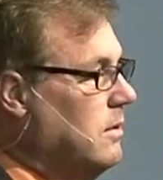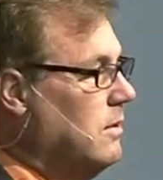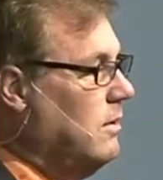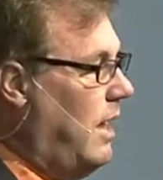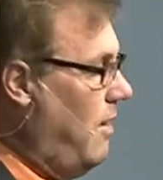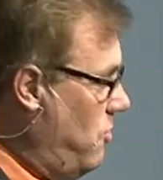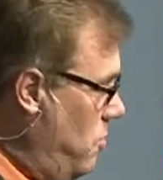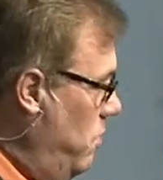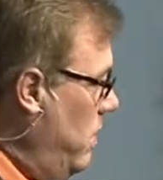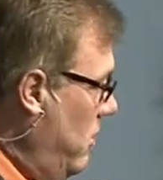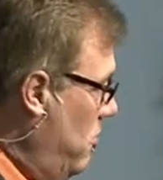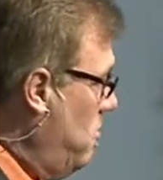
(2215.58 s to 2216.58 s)
You have to
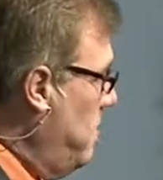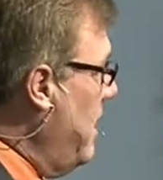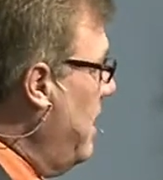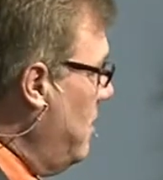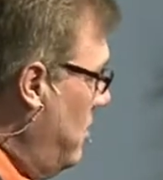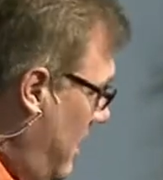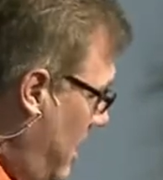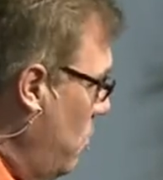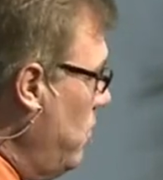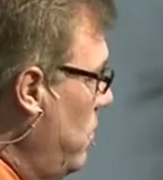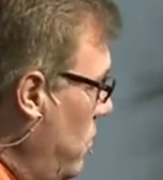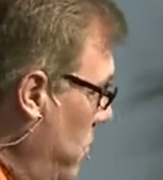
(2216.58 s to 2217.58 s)
expend to get
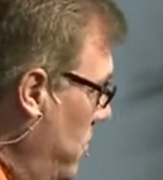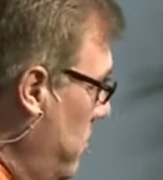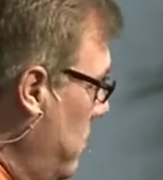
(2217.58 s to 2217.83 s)
renewed.